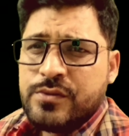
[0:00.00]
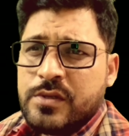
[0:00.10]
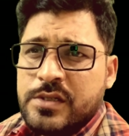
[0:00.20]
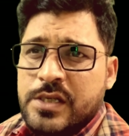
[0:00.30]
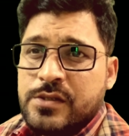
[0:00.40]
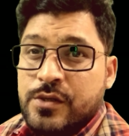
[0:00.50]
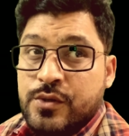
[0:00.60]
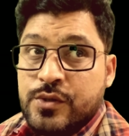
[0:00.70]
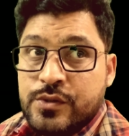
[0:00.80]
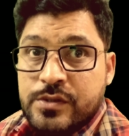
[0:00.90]
suggest
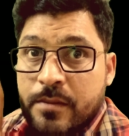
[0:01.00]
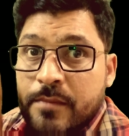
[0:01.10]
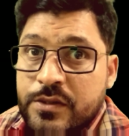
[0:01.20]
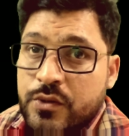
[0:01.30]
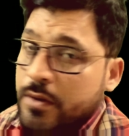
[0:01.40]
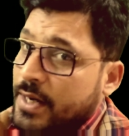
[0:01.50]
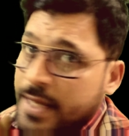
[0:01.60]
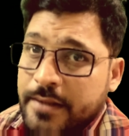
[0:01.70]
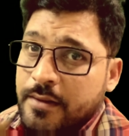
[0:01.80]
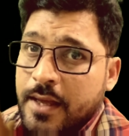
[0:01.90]
you use the mantra
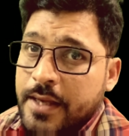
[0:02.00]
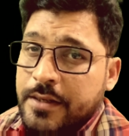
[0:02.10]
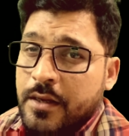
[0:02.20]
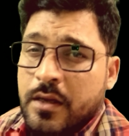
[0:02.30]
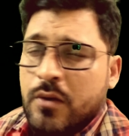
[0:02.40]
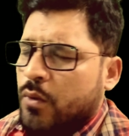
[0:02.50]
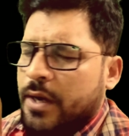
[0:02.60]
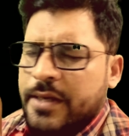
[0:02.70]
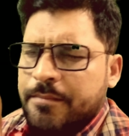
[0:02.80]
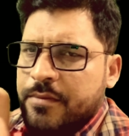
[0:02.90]
at night,
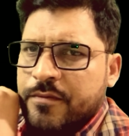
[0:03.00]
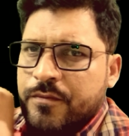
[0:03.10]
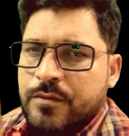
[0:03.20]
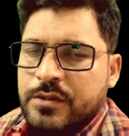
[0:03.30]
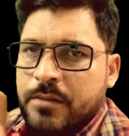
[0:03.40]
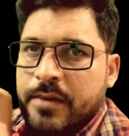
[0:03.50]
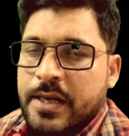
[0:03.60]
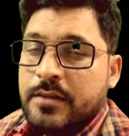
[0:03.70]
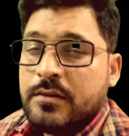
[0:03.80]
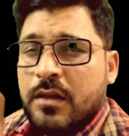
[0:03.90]
right before the bed.